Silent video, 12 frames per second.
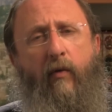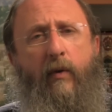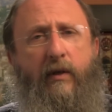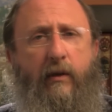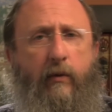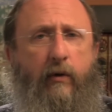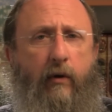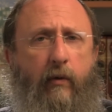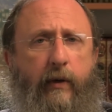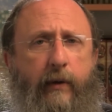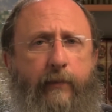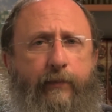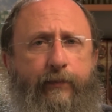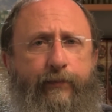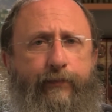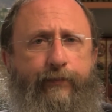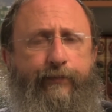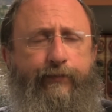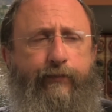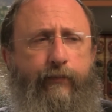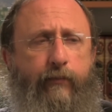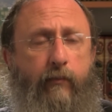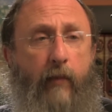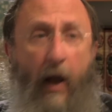the ones that would go in.
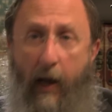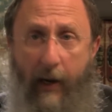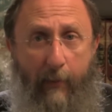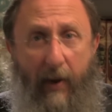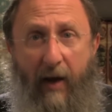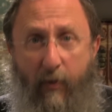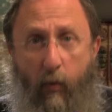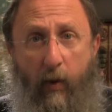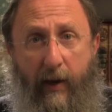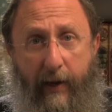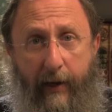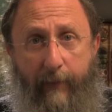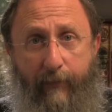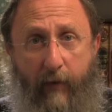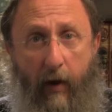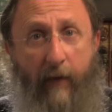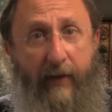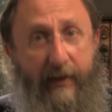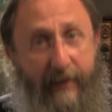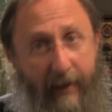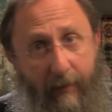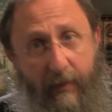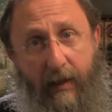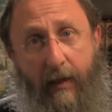And by the way, on that
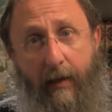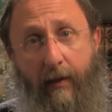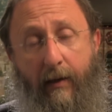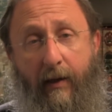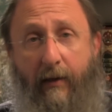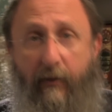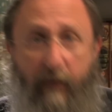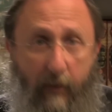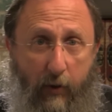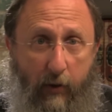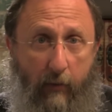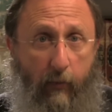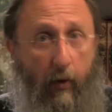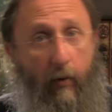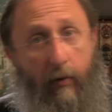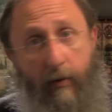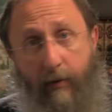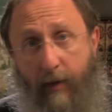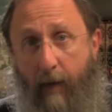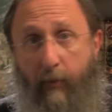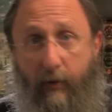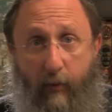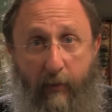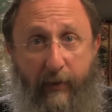same day in the future, both
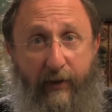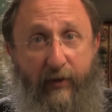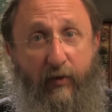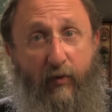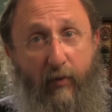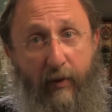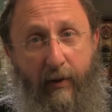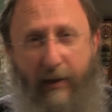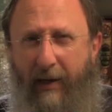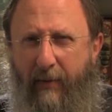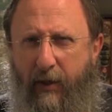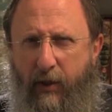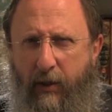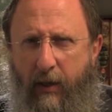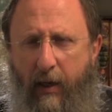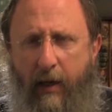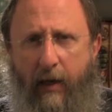temples would be destroyed, did I mention?